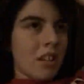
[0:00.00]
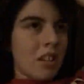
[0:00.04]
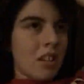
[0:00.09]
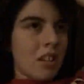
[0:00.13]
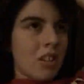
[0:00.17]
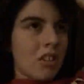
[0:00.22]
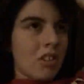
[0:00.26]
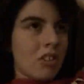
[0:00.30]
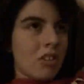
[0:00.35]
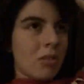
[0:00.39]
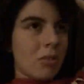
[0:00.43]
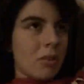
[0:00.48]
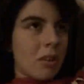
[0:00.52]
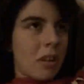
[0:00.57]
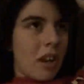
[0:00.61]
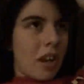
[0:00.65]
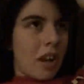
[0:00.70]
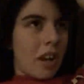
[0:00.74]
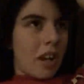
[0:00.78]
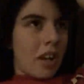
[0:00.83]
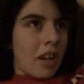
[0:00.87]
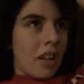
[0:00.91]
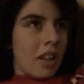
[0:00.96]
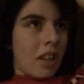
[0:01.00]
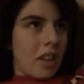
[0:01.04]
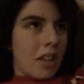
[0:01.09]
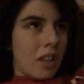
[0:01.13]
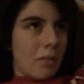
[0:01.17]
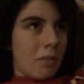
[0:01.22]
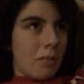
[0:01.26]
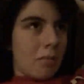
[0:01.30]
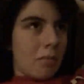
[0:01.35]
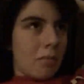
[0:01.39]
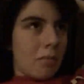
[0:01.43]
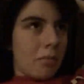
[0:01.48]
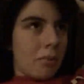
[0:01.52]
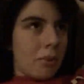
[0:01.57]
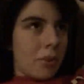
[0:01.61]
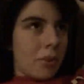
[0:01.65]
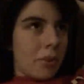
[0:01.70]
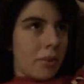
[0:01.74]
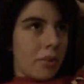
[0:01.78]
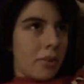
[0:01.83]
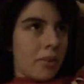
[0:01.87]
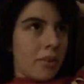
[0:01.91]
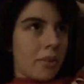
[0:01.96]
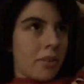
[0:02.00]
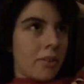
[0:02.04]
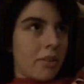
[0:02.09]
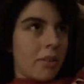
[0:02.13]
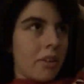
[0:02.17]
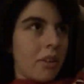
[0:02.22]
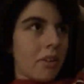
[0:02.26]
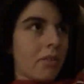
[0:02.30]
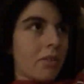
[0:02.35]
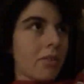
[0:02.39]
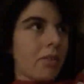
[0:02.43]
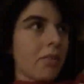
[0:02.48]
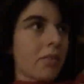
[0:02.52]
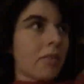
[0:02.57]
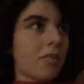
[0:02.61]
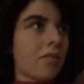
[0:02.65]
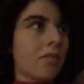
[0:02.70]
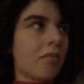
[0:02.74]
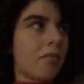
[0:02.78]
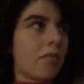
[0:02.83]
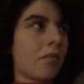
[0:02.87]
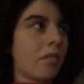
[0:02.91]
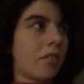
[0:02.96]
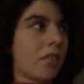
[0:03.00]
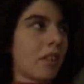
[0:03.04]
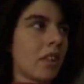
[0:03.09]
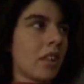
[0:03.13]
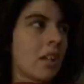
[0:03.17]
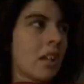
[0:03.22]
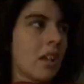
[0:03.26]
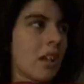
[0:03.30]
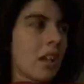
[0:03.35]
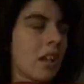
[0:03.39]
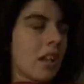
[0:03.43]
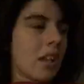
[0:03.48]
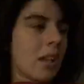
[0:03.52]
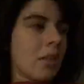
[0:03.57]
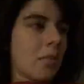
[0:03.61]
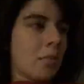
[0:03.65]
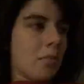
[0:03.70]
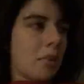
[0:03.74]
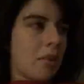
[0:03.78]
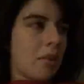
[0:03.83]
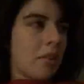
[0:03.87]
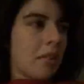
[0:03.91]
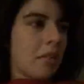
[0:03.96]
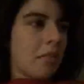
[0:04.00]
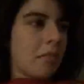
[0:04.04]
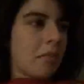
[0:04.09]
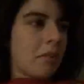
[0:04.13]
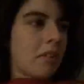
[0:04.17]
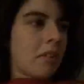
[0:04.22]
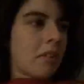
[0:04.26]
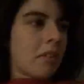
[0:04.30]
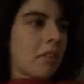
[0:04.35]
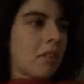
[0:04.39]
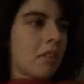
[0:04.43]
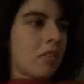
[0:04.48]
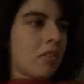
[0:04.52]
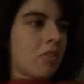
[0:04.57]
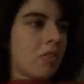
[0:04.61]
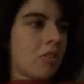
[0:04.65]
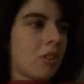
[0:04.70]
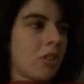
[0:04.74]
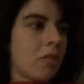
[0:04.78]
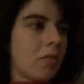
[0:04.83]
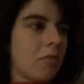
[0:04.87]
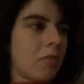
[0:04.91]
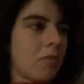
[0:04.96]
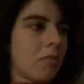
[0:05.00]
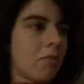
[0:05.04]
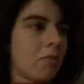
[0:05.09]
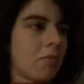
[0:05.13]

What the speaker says: she would hide the presents and stuff, and then put them under the tree.